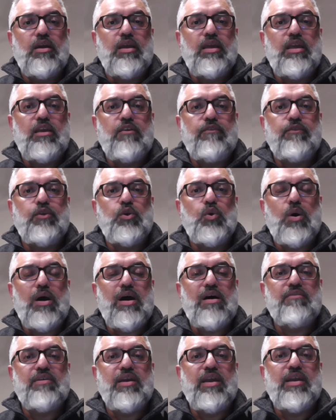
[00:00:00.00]
If you
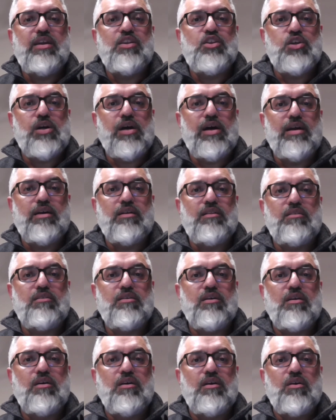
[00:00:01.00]
have a child
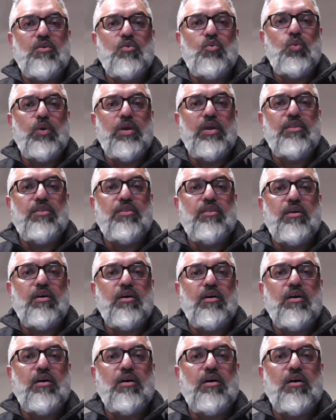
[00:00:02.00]
with
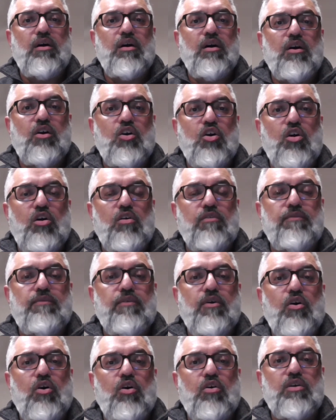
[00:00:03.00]
a cough
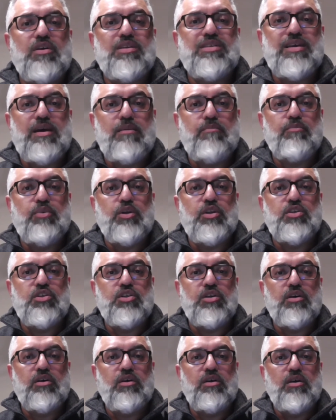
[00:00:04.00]
or a
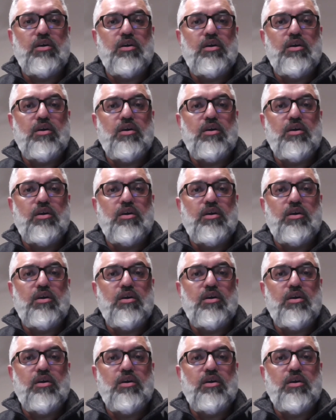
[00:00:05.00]
temperature,